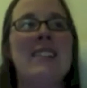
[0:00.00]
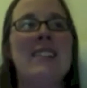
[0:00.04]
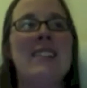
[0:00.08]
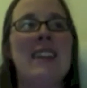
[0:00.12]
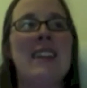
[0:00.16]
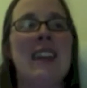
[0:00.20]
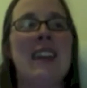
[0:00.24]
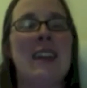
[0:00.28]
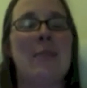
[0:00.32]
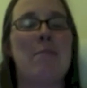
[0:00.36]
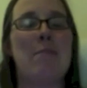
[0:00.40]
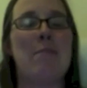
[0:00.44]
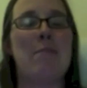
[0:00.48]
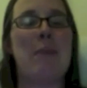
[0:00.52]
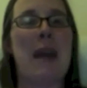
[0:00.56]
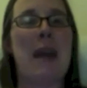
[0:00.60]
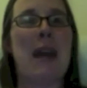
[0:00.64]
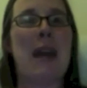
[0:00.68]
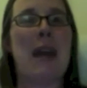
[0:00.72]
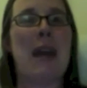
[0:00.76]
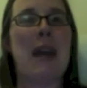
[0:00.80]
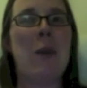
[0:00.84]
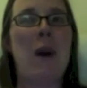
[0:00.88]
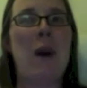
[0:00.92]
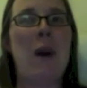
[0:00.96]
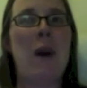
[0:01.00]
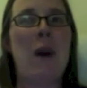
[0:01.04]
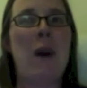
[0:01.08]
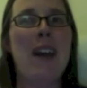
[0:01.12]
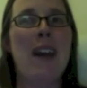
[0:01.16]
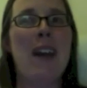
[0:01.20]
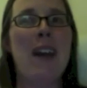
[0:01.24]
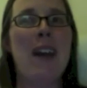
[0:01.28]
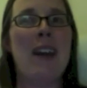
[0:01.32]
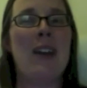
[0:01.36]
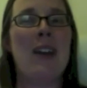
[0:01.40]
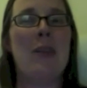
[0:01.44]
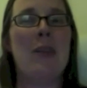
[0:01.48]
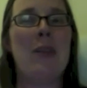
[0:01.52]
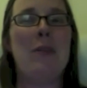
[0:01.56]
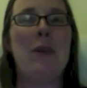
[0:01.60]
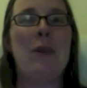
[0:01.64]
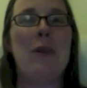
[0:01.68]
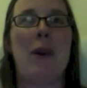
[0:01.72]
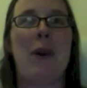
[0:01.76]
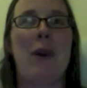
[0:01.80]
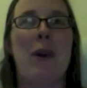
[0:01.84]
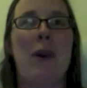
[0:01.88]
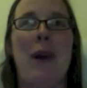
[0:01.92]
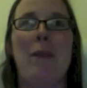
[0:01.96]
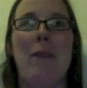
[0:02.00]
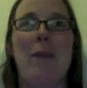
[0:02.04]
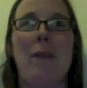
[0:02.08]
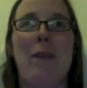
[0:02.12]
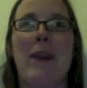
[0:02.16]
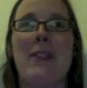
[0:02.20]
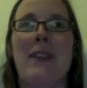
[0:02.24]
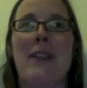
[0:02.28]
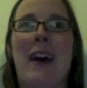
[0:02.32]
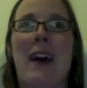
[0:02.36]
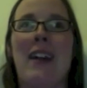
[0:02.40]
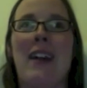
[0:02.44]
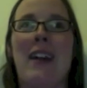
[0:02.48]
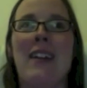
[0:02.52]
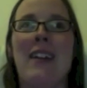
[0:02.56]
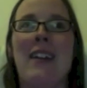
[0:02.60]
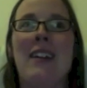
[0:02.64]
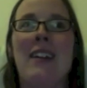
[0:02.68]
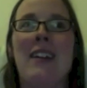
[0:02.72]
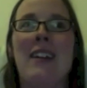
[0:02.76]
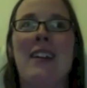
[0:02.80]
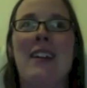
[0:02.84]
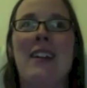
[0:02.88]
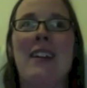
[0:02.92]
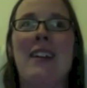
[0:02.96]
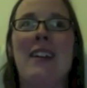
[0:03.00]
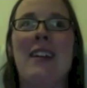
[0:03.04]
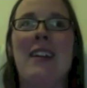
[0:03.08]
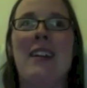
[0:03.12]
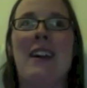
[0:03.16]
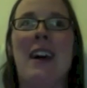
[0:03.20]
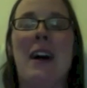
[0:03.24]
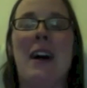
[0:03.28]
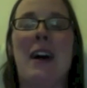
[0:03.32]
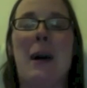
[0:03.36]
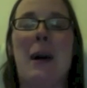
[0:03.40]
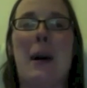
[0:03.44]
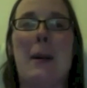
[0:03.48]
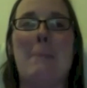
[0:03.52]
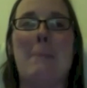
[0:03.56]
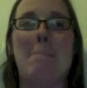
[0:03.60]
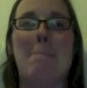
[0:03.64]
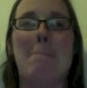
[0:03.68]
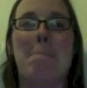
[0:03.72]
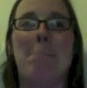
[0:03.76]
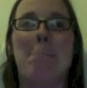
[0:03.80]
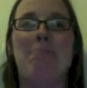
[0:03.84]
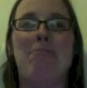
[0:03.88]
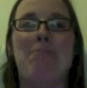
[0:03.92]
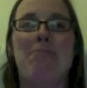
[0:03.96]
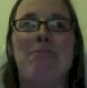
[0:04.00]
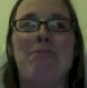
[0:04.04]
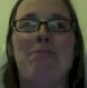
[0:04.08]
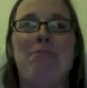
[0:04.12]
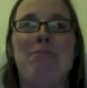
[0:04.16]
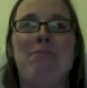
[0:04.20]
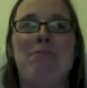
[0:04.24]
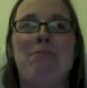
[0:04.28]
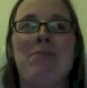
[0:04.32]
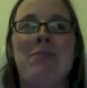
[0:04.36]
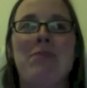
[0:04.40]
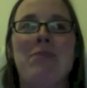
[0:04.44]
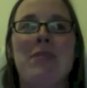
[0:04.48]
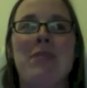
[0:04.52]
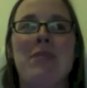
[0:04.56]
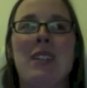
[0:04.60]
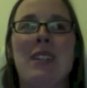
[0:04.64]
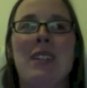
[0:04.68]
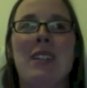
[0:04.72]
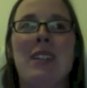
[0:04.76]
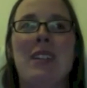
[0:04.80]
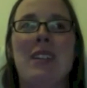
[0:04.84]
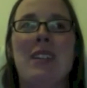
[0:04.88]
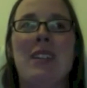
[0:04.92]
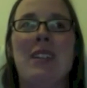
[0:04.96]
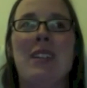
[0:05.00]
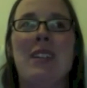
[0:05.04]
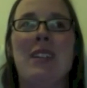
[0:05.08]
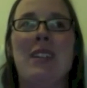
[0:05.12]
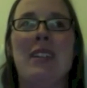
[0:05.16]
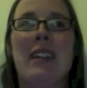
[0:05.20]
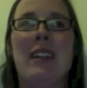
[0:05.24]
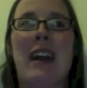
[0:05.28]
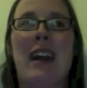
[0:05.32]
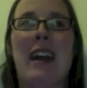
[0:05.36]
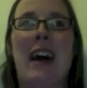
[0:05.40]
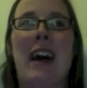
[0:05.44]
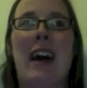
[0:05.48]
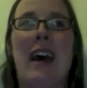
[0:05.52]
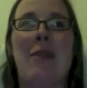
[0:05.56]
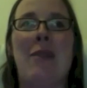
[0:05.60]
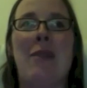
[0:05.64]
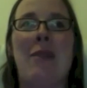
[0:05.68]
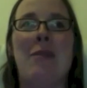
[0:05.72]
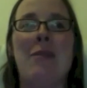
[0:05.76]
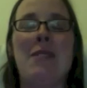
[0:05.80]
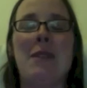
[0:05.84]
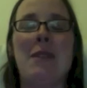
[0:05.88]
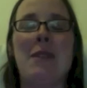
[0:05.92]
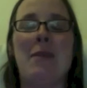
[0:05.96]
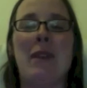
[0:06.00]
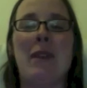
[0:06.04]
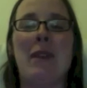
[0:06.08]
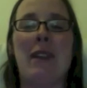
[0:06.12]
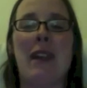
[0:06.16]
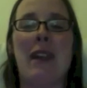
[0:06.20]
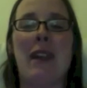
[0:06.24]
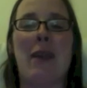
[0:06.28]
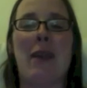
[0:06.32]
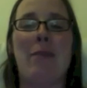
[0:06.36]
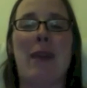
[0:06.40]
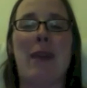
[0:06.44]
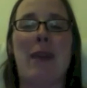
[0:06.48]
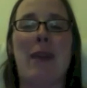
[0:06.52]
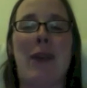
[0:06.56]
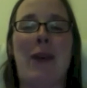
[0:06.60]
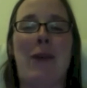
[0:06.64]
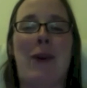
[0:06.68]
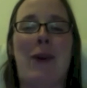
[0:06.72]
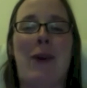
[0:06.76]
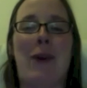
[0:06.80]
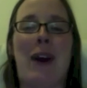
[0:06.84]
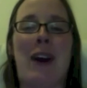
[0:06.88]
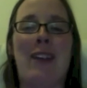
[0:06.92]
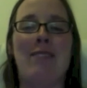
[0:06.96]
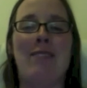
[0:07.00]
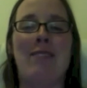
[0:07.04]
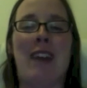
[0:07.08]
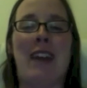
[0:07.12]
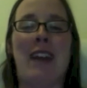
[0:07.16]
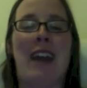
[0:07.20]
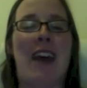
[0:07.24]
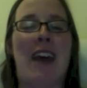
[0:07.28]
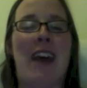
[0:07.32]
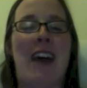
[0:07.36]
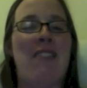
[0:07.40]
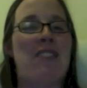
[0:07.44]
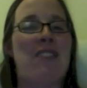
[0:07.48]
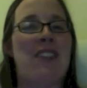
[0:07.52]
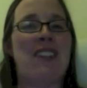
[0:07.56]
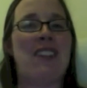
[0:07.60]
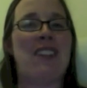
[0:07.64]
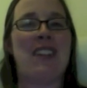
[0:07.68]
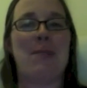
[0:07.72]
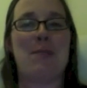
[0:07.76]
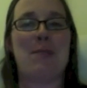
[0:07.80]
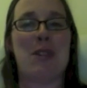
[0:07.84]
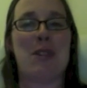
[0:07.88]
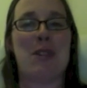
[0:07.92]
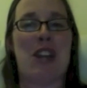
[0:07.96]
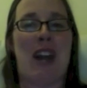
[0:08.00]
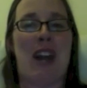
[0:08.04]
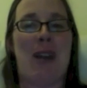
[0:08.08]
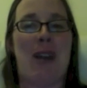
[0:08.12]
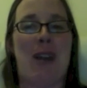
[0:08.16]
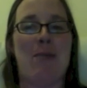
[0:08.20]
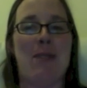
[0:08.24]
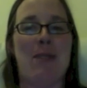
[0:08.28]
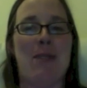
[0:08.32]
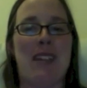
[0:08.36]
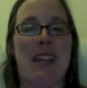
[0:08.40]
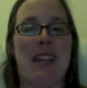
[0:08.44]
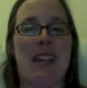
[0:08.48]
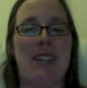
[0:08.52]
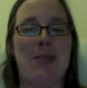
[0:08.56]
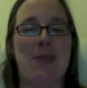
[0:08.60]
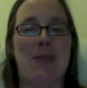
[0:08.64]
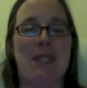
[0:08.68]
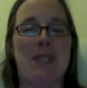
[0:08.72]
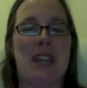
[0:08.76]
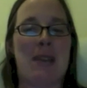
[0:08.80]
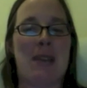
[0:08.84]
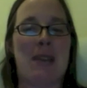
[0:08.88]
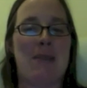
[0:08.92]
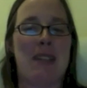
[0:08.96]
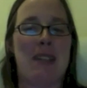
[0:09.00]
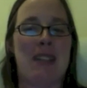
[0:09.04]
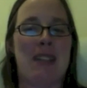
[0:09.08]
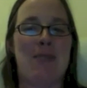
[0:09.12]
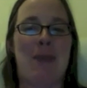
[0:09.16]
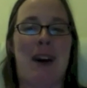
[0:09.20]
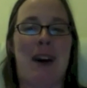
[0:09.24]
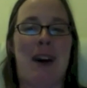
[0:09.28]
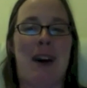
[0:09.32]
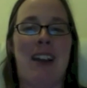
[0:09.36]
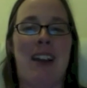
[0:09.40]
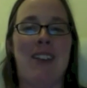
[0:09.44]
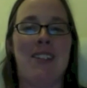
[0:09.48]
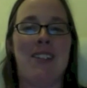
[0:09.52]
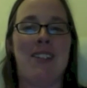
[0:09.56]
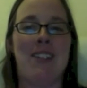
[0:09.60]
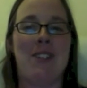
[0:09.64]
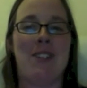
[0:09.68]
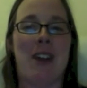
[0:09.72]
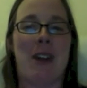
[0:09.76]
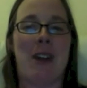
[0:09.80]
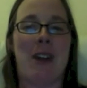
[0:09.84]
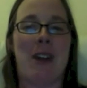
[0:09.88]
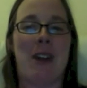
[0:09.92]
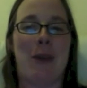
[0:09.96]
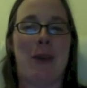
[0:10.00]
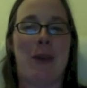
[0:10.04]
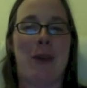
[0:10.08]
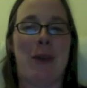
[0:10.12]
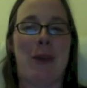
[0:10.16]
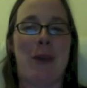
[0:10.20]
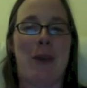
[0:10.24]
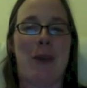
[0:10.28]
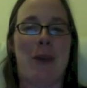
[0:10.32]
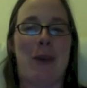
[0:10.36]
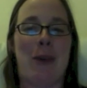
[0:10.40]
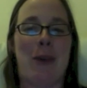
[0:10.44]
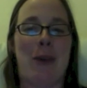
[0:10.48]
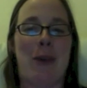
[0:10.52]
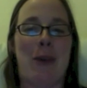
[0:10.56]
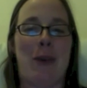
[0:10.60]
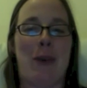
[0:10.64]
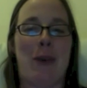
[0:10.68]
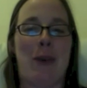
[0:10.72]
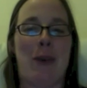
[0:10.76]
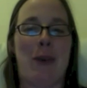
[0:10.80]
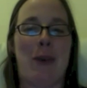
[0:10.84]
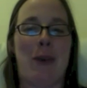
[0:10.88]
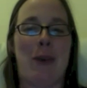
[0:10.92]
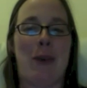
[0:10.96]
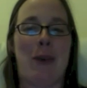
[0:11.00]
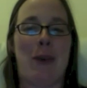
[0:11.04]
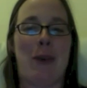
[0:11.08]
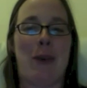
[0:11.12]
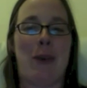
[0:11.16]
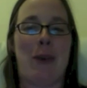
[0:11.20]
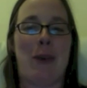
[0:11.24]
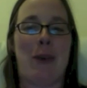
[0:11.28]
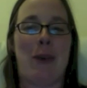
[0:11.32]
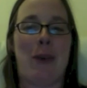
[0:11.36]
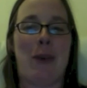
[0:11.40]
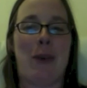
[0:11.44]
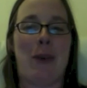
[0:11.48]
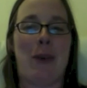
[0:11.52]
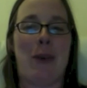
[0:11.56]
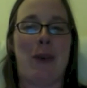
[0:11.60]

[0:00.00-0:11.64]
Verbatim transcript: like a megawatt. I could be wrong about that. Um, yeah, something like a megawatt. I'd have to double check, but that's what's coming to mind straight away.